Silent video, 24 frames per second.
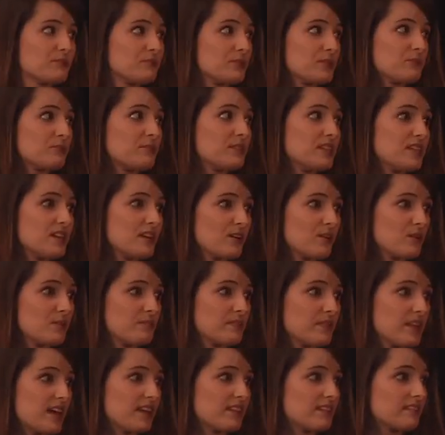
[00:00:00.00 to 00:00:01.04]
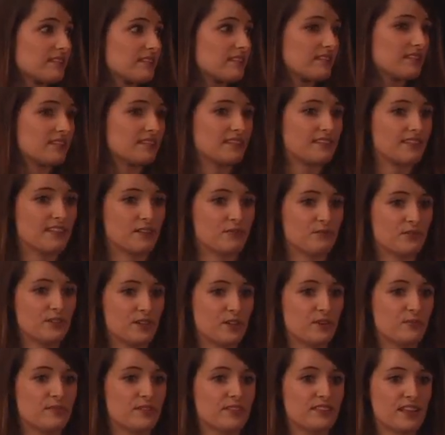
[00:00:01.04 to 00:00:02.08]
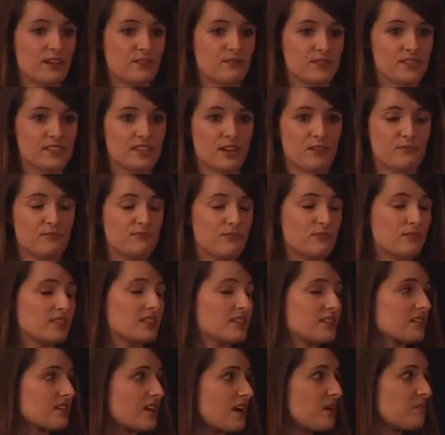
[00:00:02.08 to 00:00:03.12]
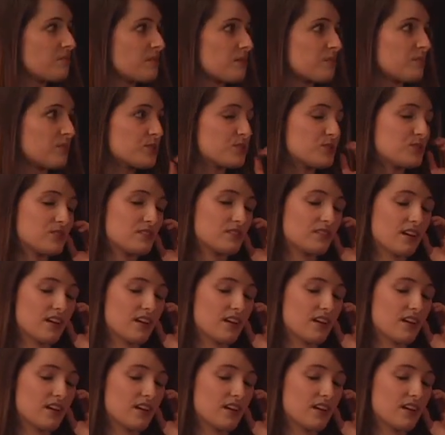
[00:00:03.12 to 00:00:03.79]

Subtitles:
I really hope that that was helpful in the coming months.